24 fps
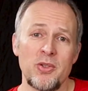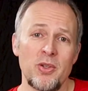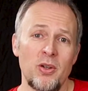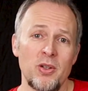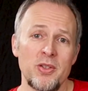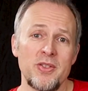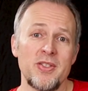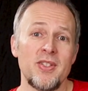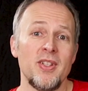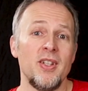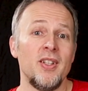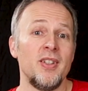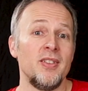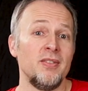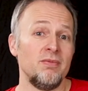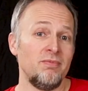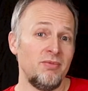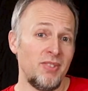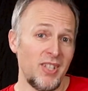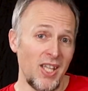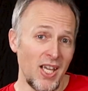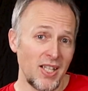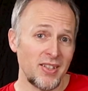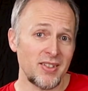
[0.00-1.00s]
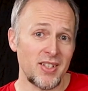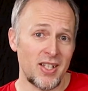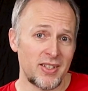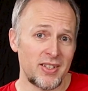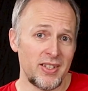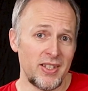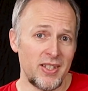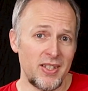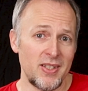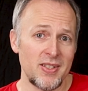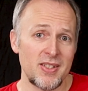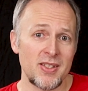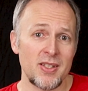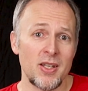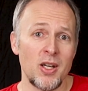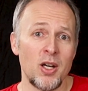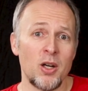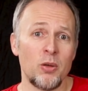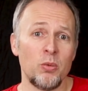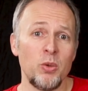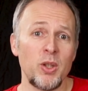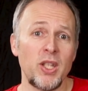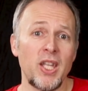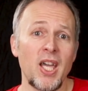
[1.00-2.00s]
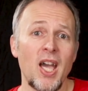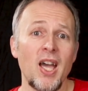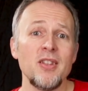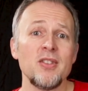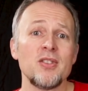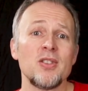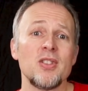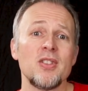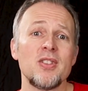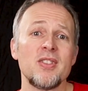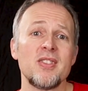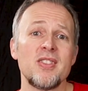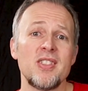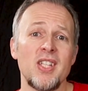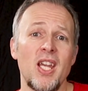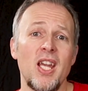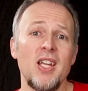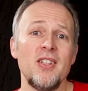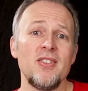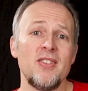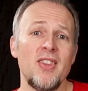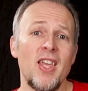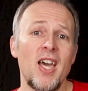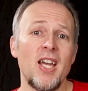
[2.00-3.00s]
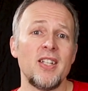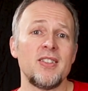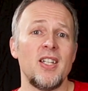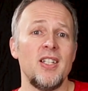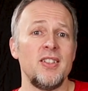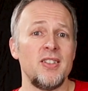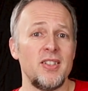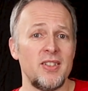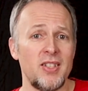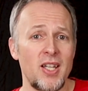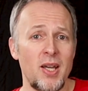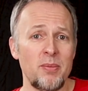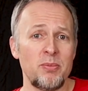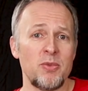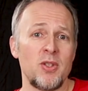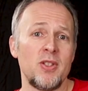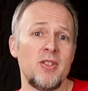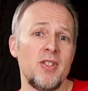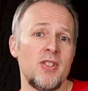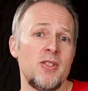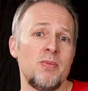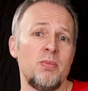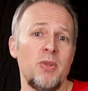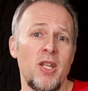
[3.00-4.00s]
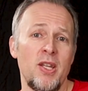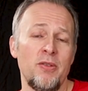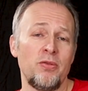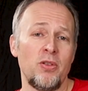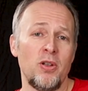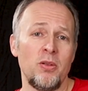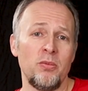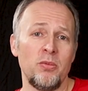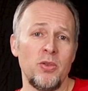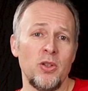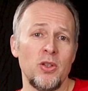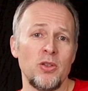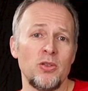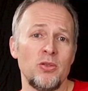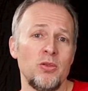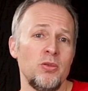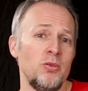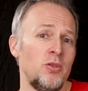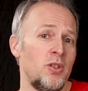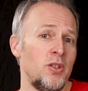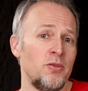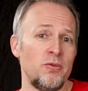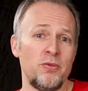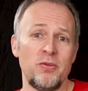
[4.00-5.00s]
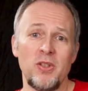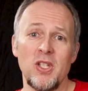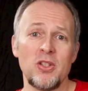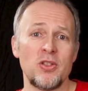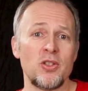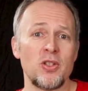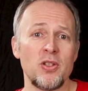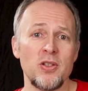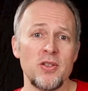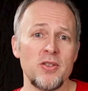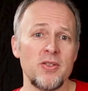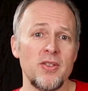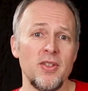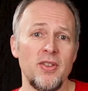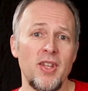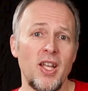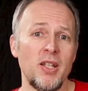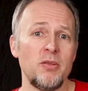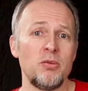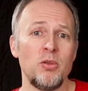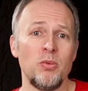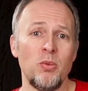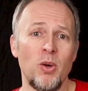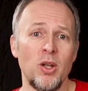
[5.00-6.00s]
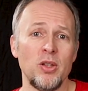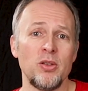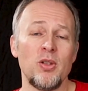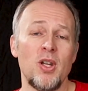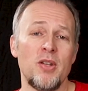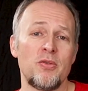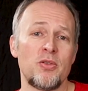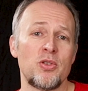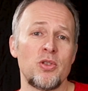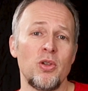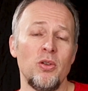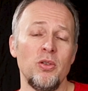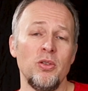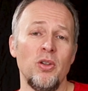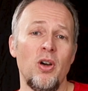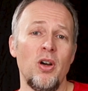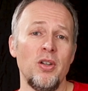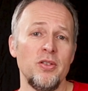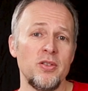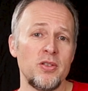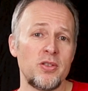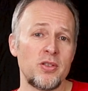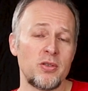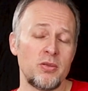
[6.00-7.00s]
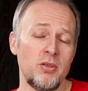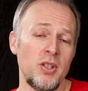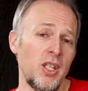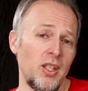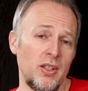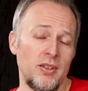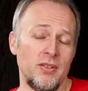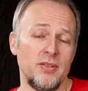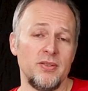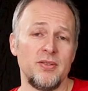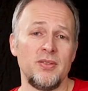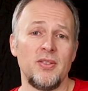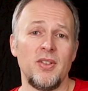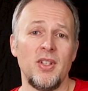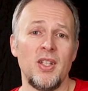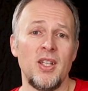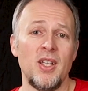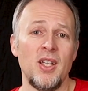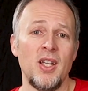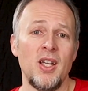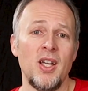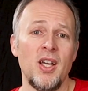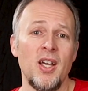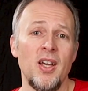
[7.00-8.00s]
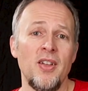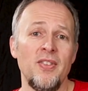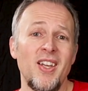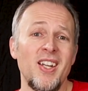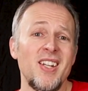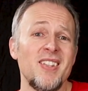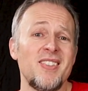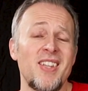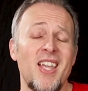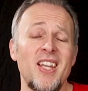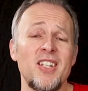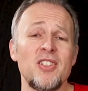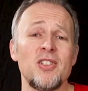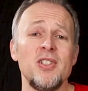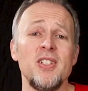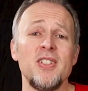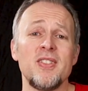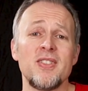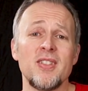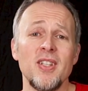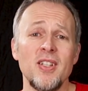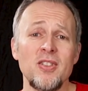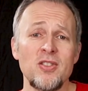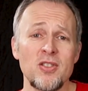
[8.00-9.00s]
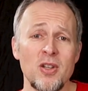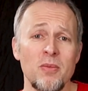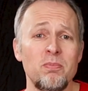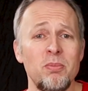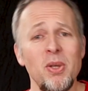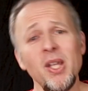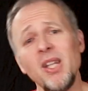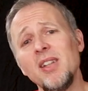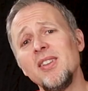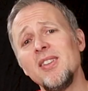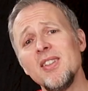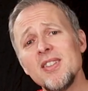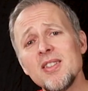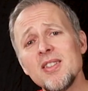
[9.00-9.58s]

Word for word: source, yet at least, we can't just change that and adapt the display firmware to new features that we want to have shown on the screen. That is actually such a big